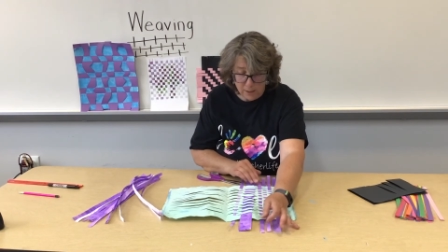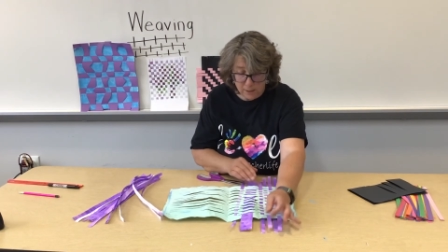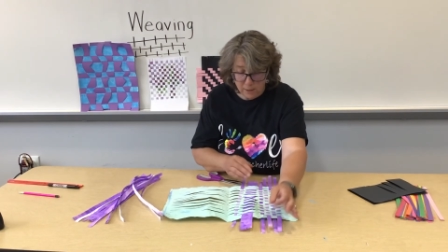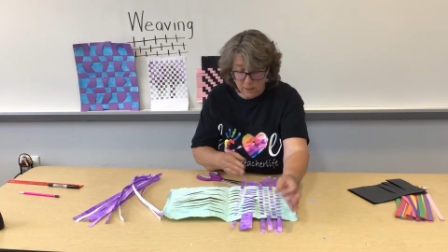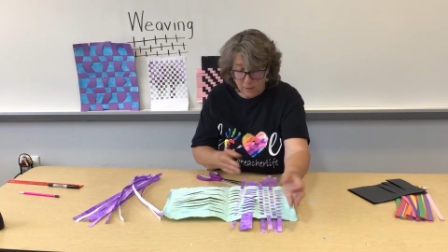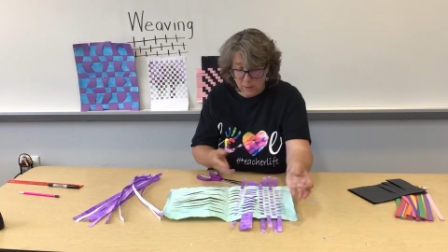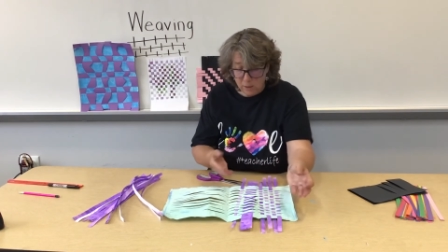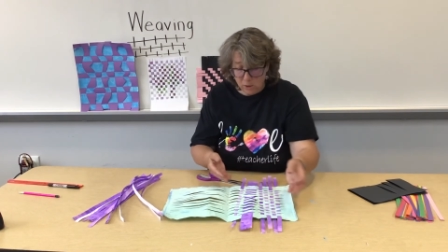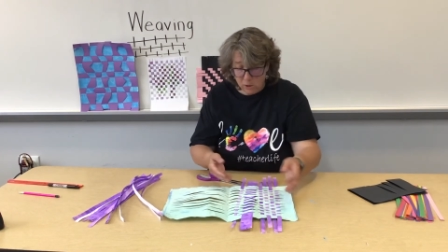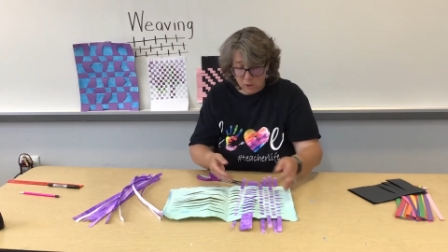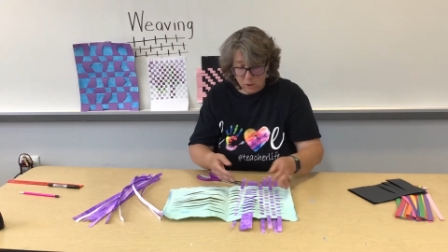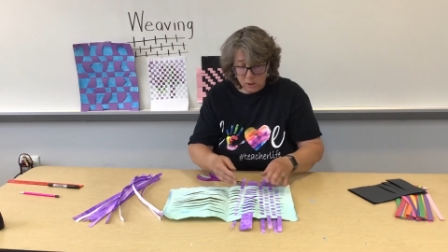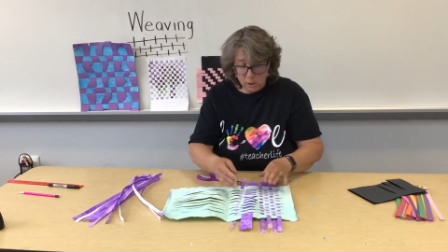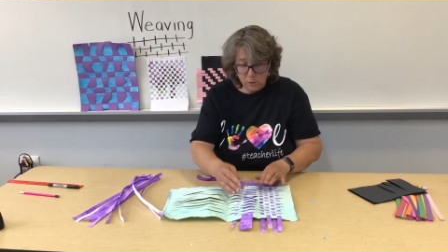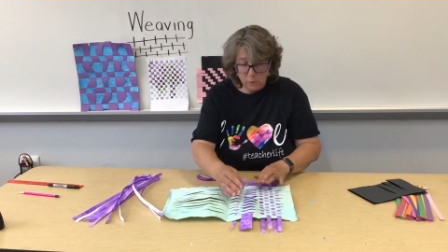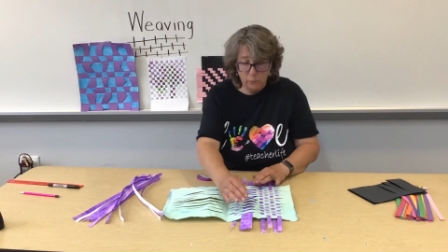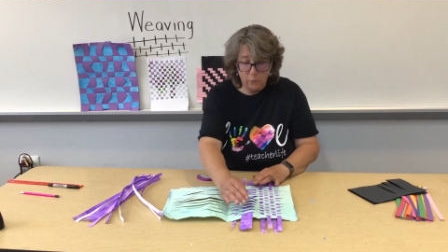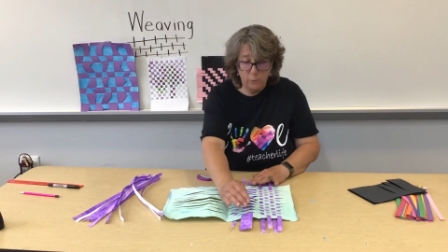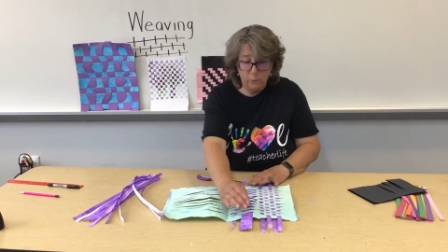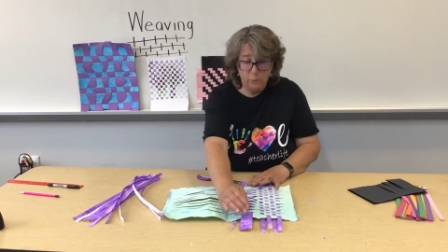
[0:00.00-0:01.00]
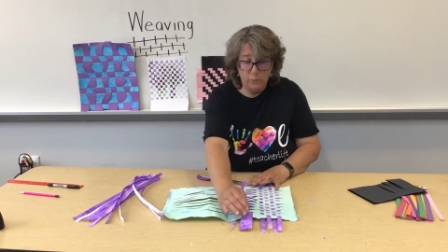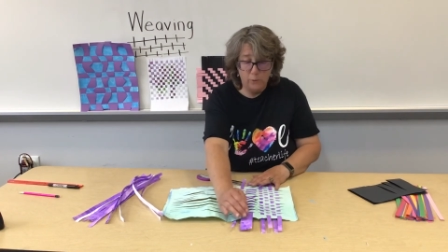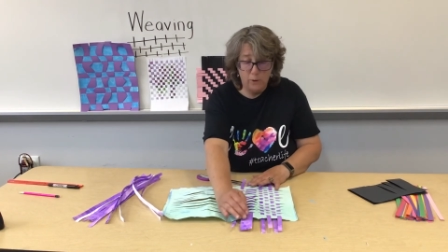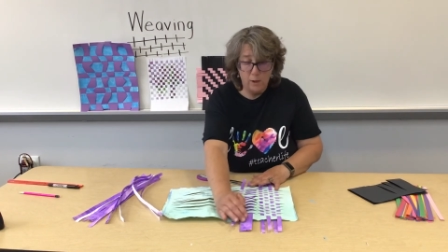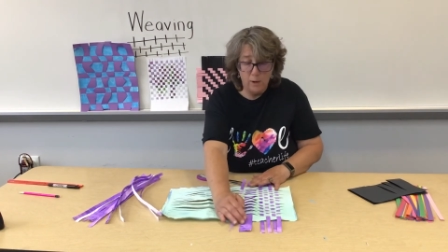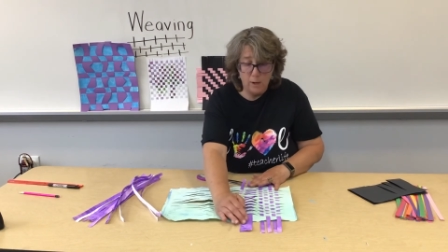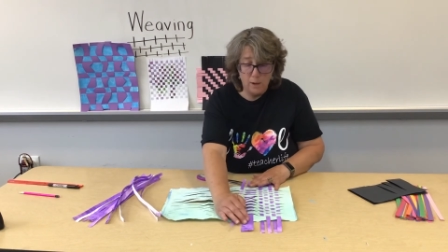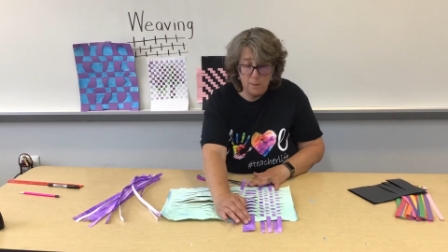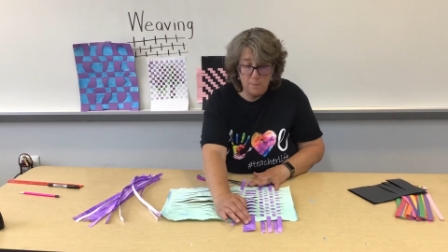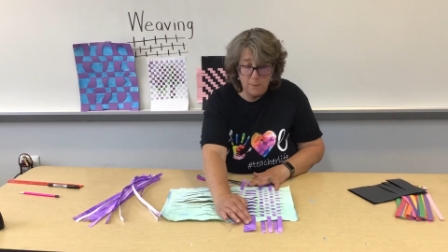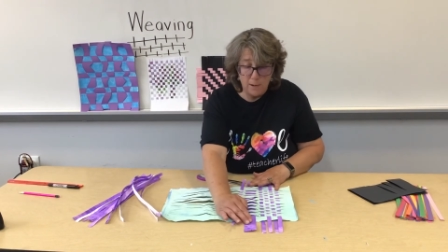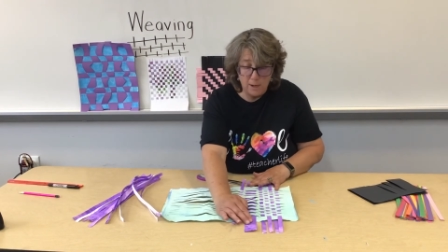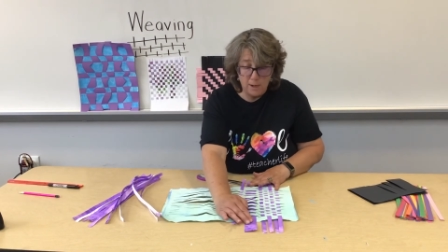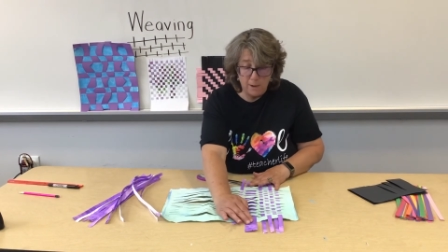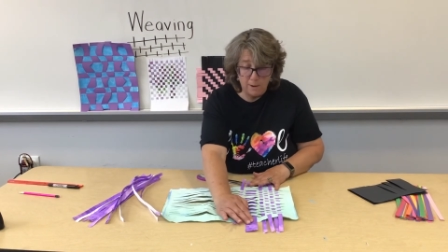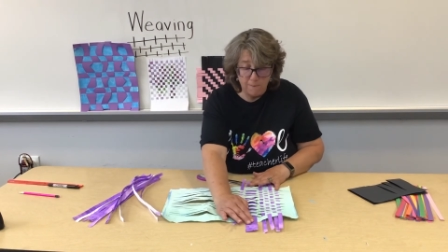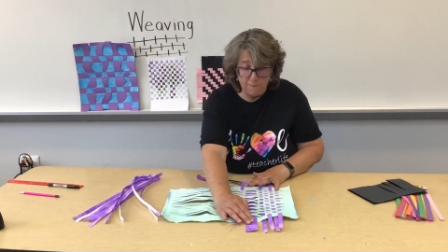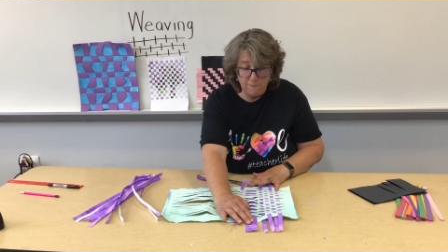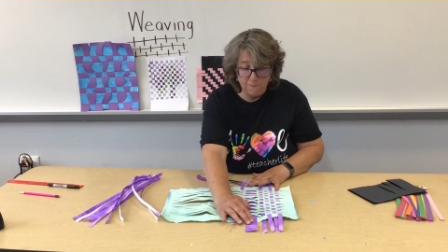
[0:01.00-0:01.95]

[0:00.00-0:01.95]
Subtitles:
and then just for fun I made a